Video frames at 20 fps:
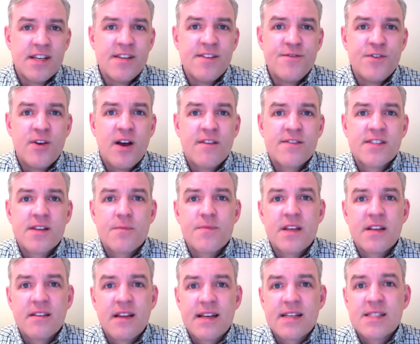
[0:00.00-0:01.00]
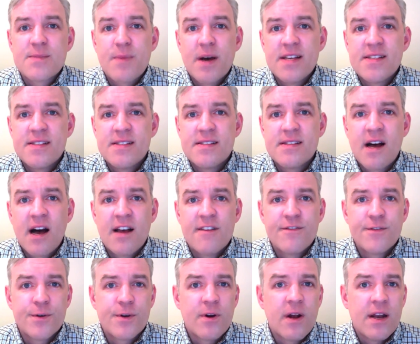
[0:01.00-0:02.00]
if you have something like spicy Thai
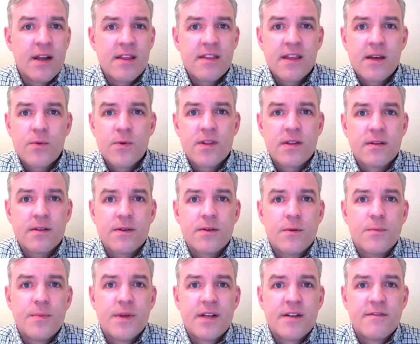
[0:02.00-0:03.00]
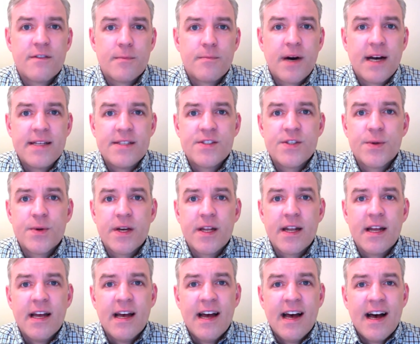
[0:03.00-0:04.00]
food or anything with a little bit of a bite to it,